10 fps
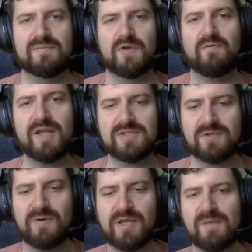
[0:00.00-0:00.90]
red
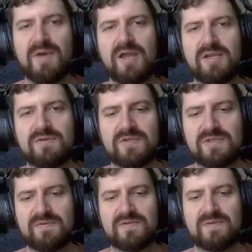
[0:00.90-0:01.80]
squick I might
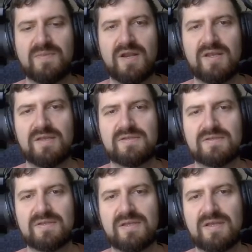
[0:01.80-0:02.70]
use if somebody
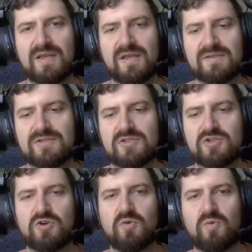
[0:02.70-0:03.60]
is like
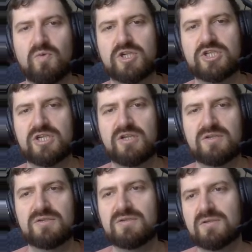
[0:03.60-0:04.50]

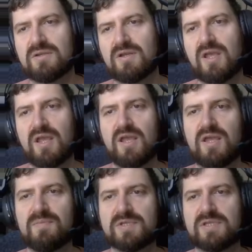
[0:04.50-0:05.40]
squishing
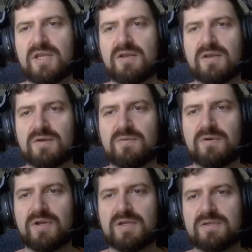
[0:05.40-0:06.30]
a mosquito,
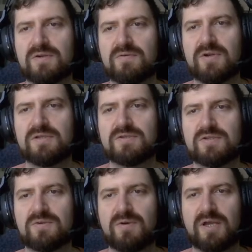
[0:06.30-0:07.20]
whereas a green
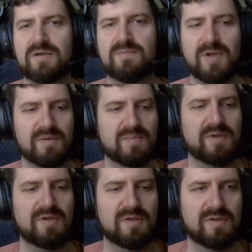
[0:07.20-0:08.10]
squick might
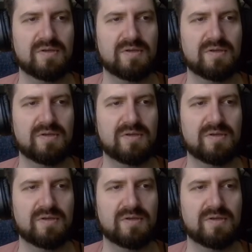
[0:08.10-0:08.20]
be,